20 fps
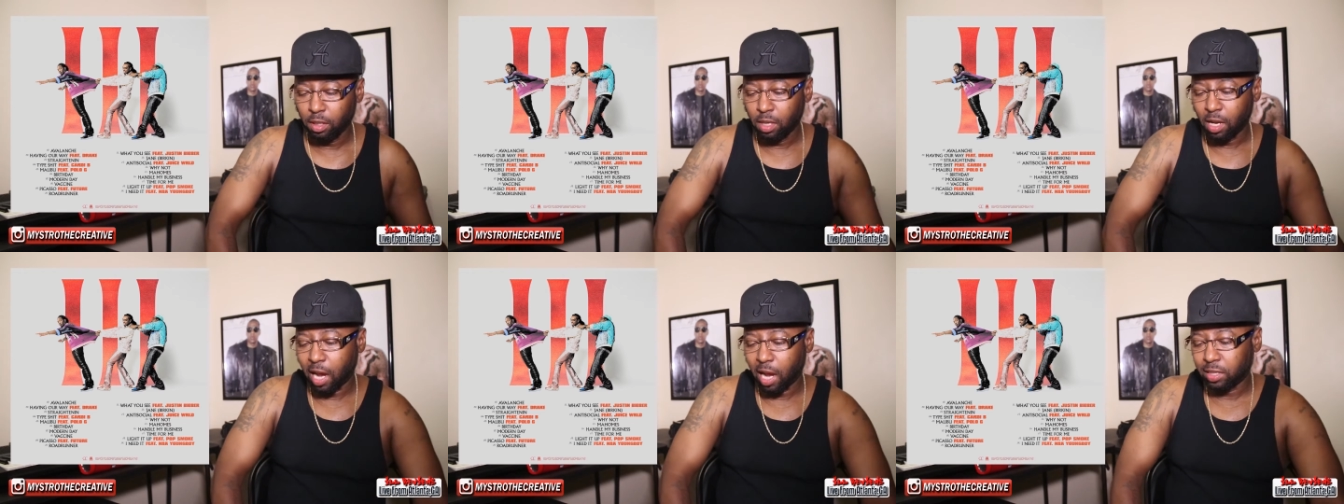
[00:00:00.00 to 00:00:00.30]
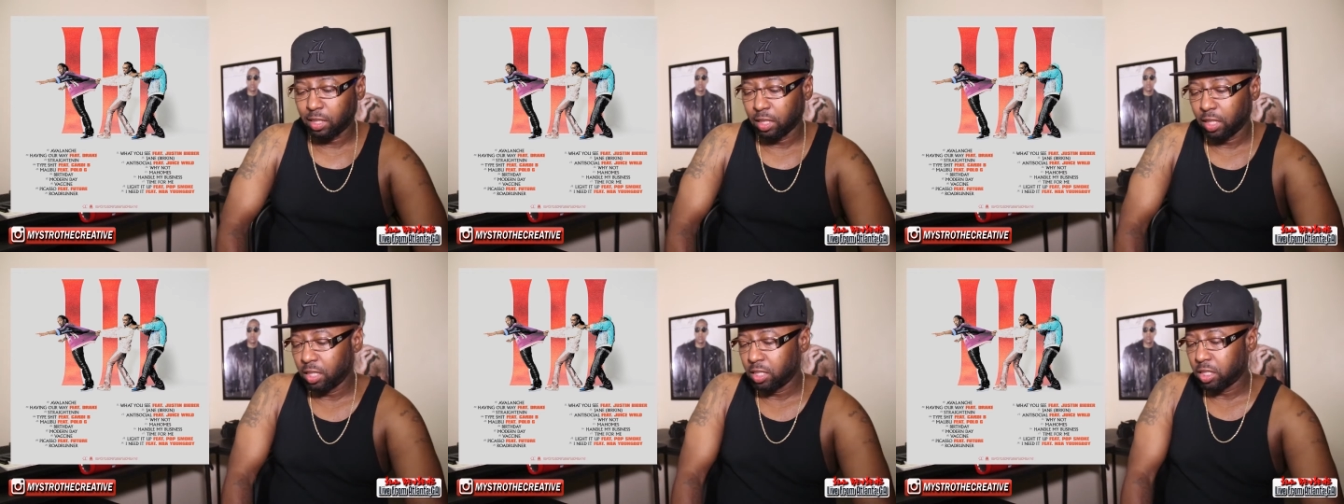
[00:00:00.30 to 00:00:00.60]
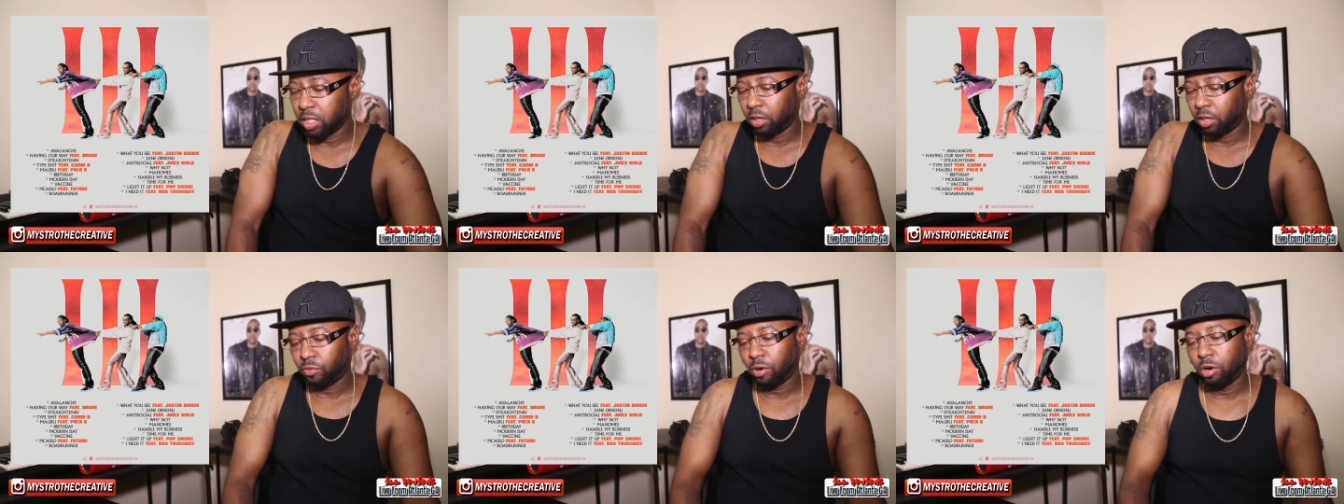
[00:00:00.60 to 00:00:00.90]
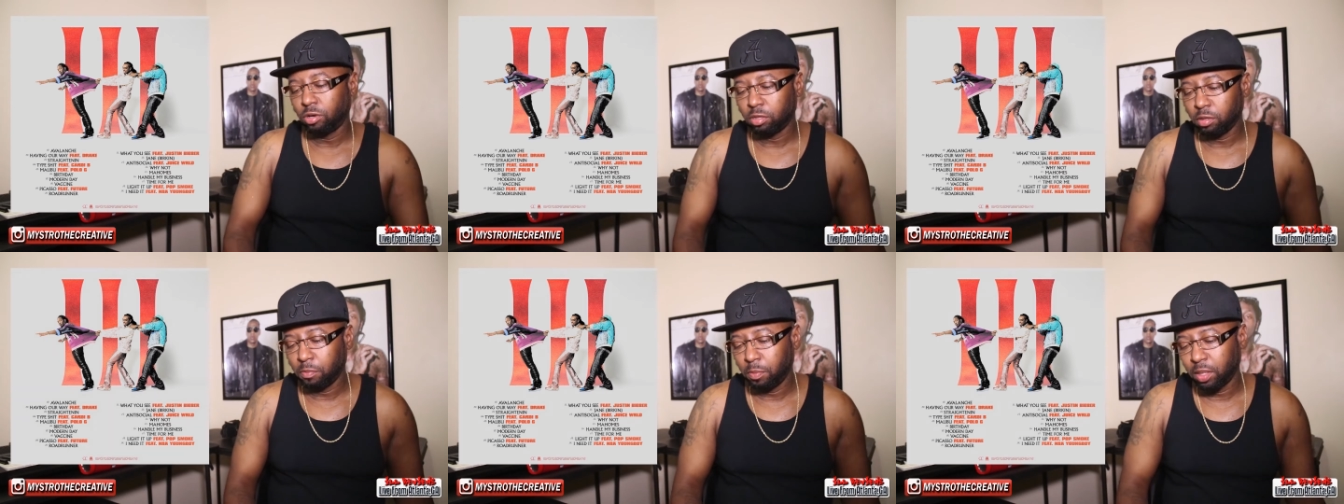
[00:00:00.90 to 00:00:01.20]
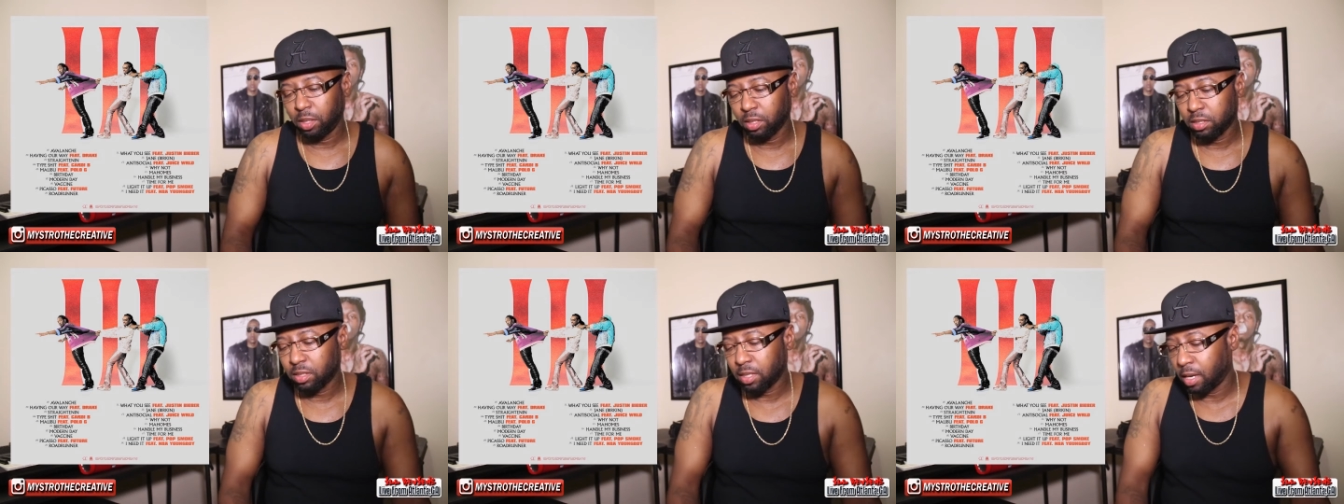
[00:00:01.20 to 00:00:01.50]
I think he should have rode the beat
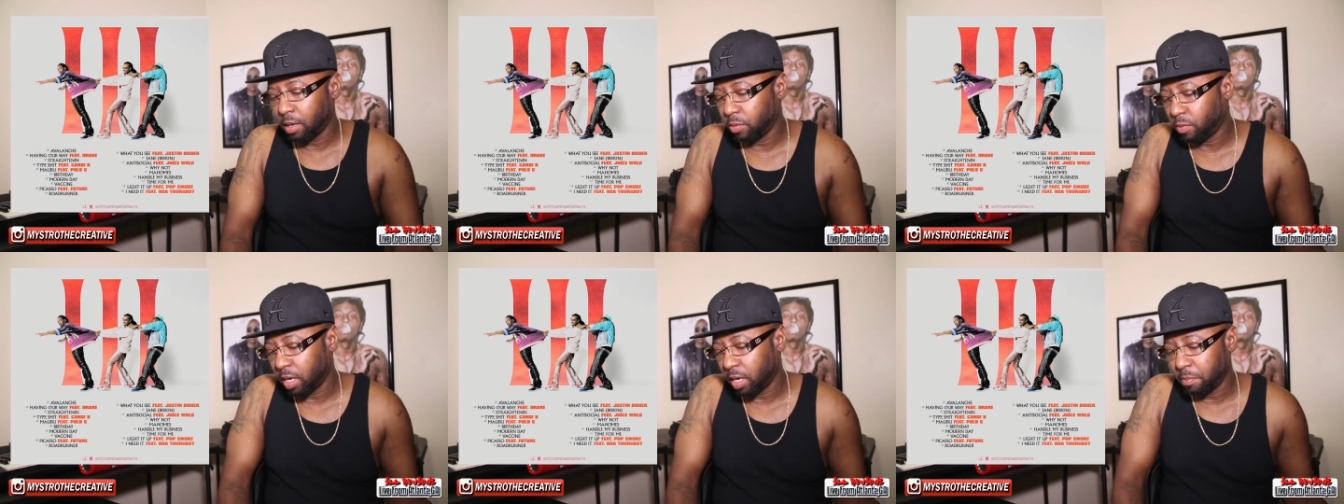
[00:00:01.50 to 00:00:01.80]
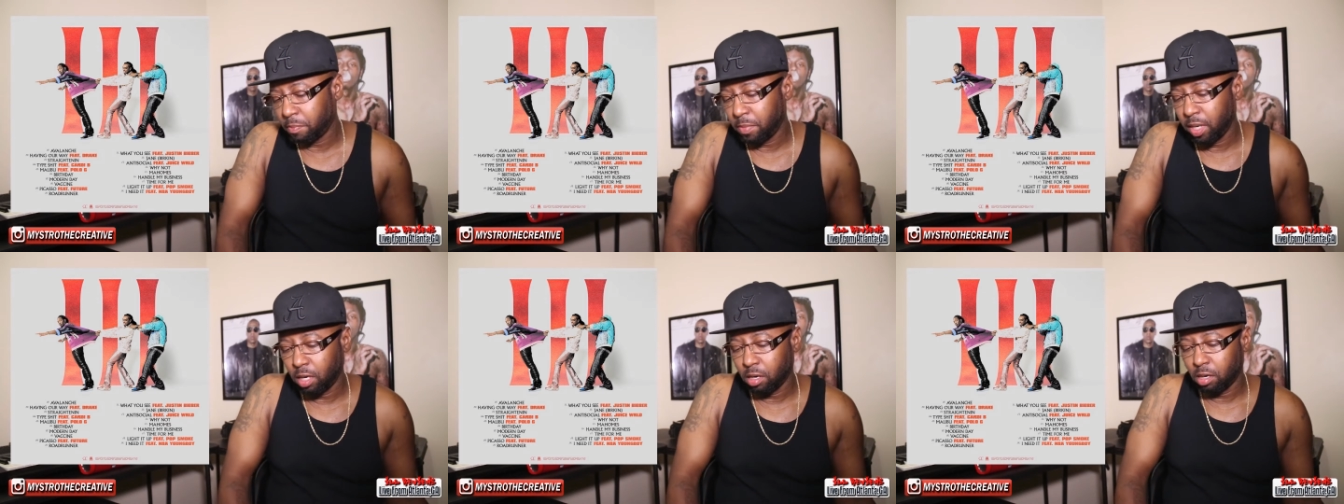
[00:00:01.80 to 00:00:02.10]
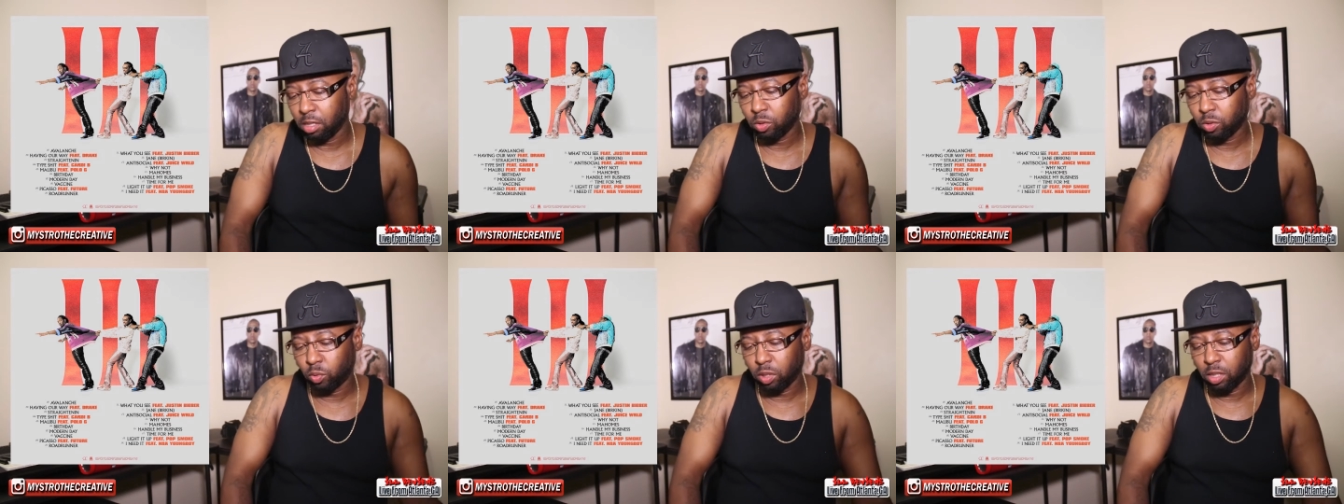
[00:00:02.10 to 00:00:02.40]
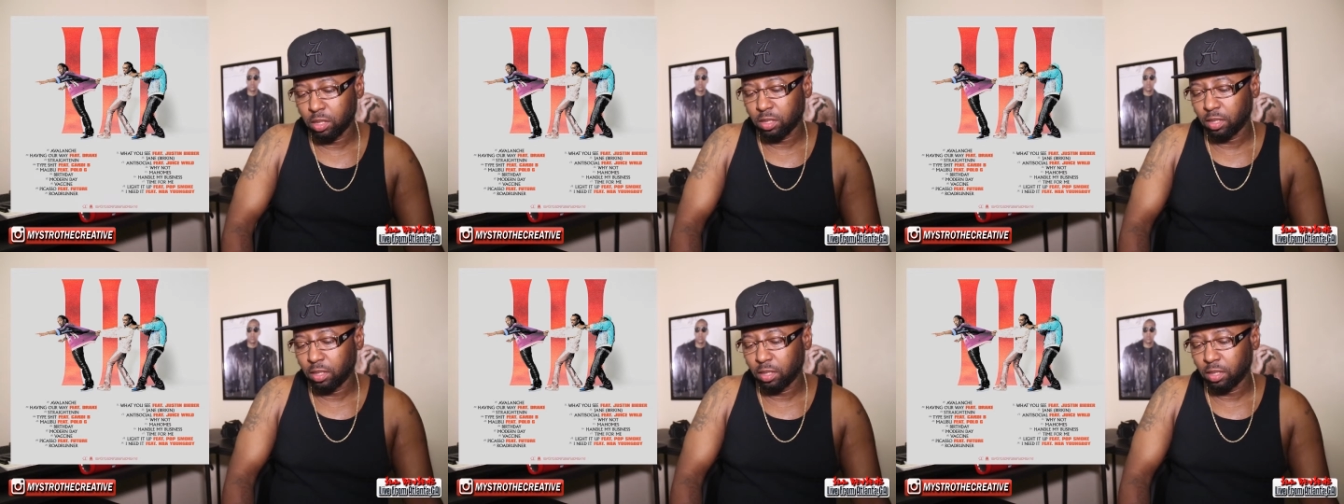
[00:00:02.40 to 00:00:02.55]
the same way the Migos was,